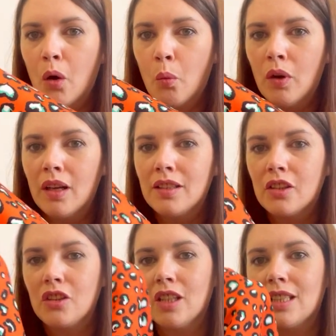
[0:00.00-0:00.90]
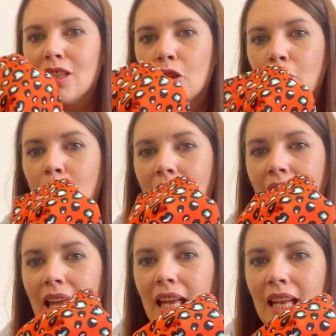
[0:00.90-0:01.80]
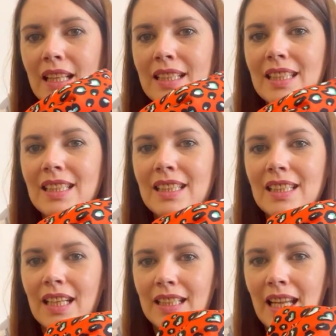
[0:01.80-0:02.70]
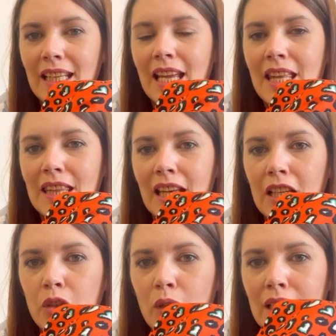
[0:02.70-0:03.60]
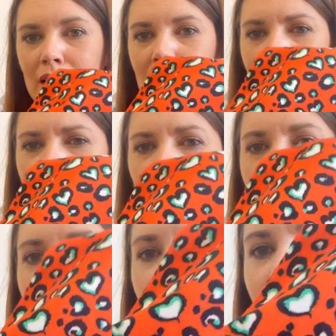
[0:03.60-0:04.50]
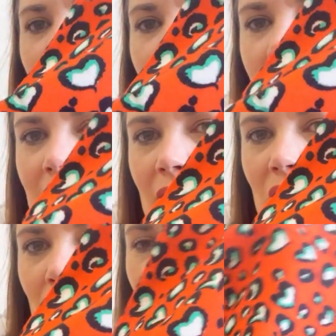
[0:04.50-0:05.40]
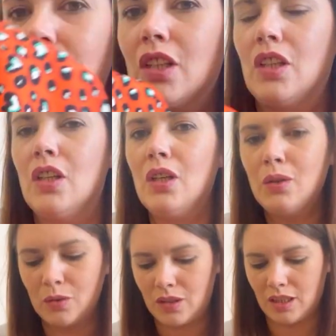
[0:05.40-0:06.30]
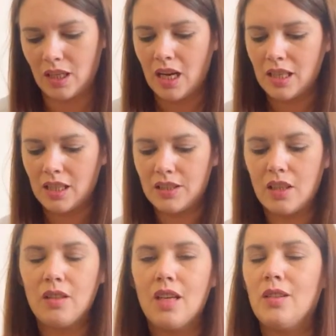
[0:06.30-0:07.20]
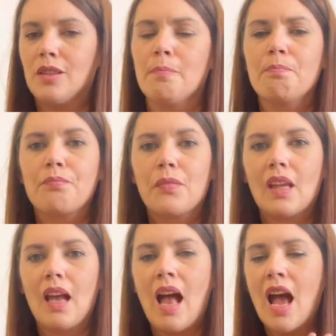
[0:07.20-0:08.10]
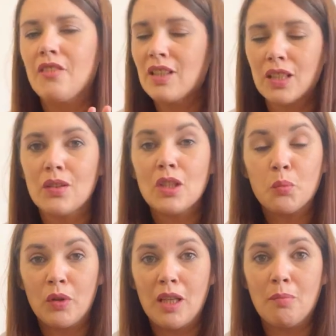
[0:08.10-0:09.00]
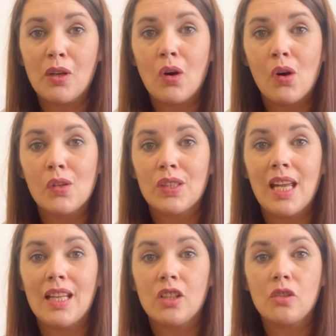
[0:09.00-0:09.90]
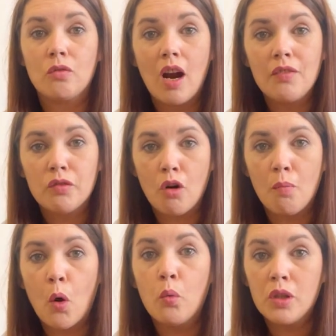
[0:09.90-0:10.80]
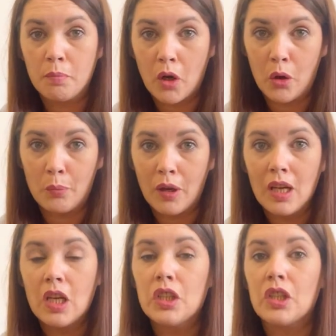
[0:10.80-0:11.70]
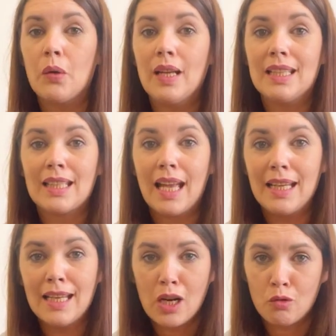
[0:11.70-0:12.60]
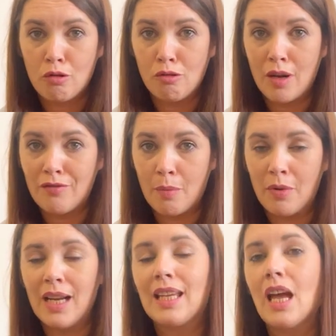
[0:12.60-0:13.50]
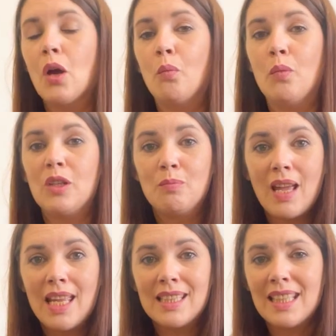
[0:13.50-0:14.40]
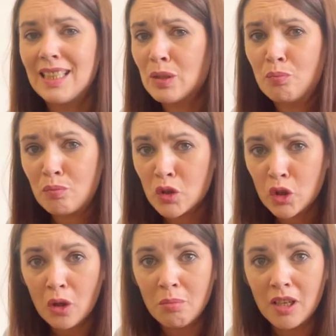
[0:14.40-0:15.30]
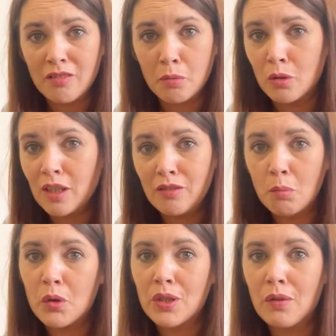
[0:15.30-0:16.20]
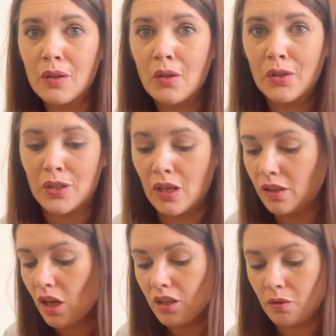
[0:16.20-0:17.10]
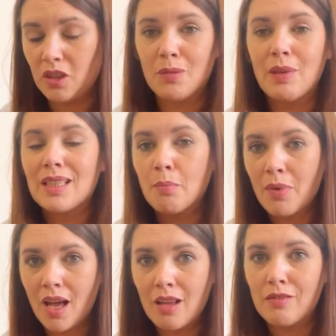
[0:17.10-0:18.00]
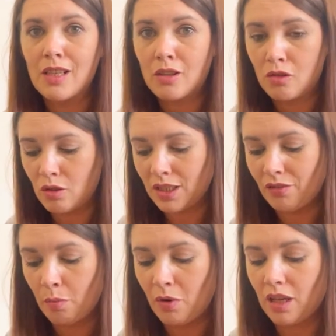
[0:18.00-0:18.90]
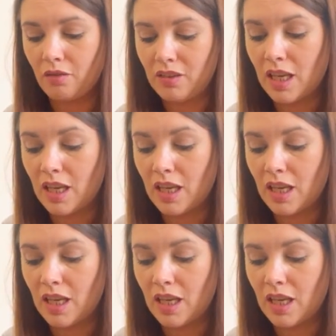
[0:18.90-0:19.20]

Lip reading: would just be stunning in that dress. Look at the little love hearts, they're so cute. They're so cute. And viscose is brilliant because it derives from wood pulp. So it's a natural fabric which means that it's so breathable, even more so than cotton. So it just makes the perfect dress fabric for